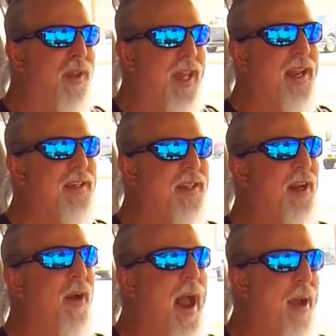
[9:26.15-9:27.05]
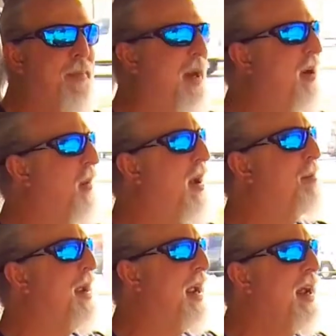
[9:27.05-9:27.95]
things that are happening
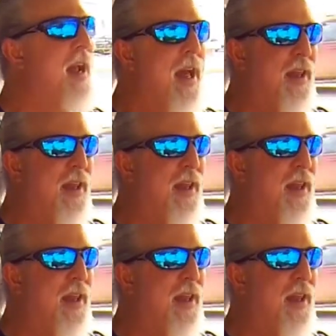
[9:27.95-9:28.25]
around me